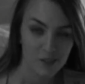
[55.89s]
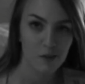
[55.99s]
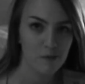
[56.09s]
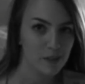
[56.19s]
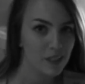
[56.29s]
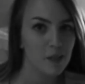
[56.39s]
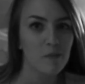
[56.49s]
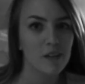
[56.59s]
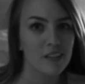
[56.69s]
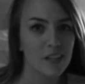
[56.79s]
So we've been thinking
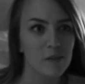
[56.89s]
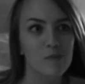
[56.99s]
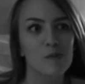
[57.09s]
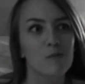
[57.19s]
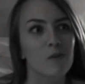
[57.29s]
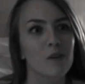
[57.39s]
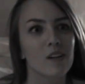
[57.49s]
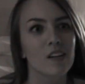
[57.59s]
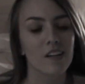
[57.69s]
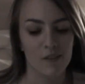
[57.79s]
about names for,
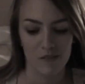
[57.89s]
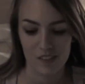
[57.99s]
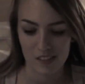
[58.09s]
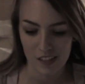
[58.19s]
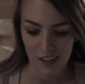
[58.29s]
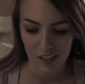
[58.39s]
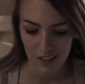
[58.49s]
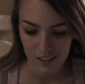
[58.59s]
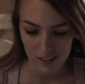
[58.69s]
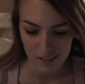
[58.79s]
I want to
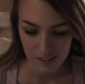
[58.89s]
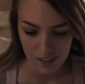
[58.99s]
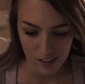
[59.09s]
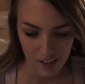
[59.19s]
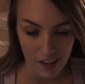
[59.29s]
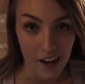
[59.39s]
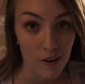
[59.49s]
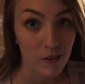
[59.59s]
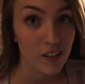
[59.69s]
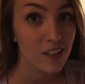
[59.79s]
say, an
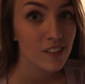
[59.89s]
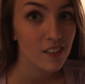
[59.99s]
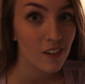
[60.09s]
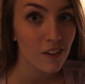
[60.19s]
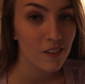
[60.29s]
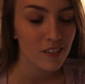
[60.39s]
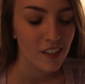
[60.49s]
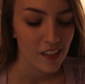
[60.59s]
hour or so.